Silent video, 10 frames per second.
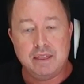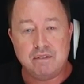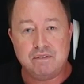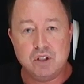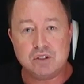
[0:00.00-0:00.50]

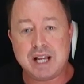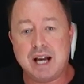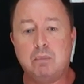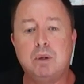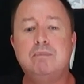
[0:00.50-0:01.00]
their first
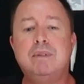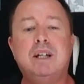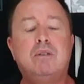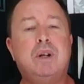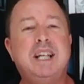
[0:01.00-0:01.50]

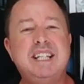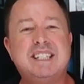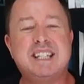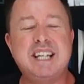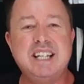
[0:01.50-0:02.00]
album,
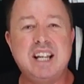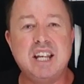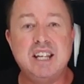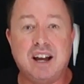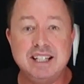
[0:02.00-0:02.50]
released in
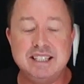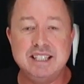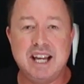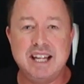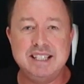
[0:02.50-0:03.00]

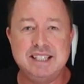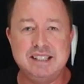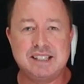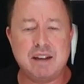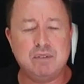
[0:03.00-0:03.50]

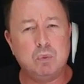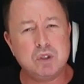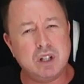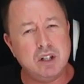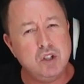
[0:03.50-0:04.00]
1987,
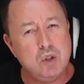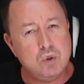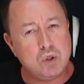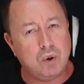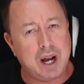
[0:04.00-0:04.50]
was an
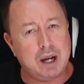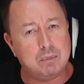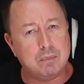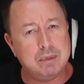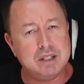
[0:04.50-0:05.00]
unusual
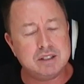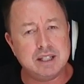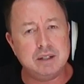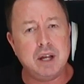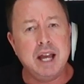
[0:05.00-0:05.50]
album because
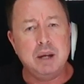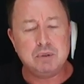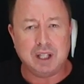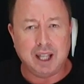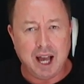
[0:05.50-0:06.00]
it
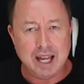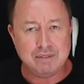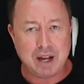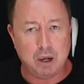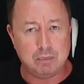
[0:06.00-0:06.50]
was a
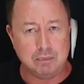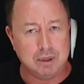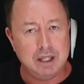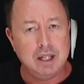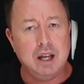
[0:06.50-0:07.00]
live
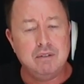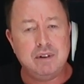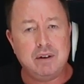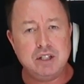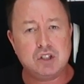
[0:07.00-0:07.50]
album.
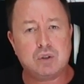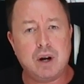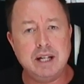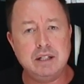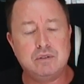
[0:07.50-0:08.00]
Very
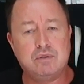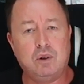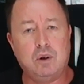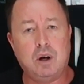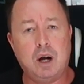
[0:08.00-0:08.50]
strange
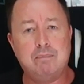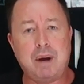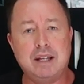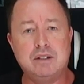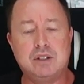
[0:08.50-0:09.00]
for a
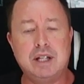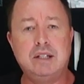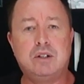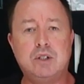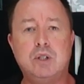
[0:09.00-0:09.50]
band to
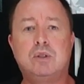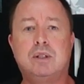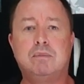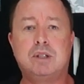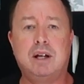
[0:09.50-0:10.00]
introduce
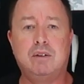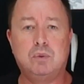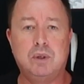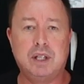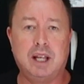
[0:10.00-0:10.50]

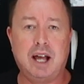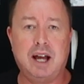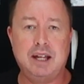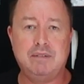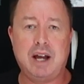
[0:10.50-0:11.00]
themselves with a
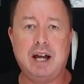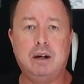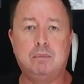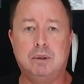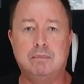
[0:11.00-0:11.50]
live
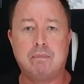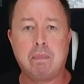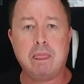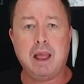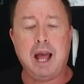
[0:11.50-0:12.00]
album.
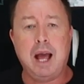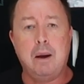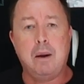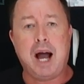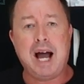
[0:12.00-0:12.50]

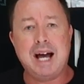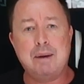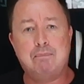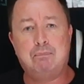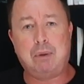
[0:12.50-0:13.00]

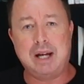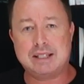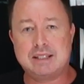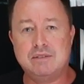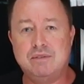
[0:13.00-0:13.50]

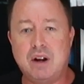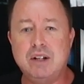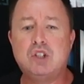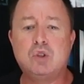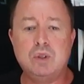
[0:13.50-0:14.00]
But
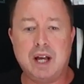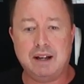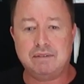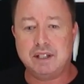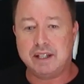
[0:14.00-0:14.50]
very soon
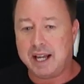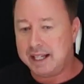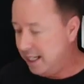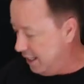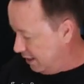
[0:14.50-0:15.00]
after that,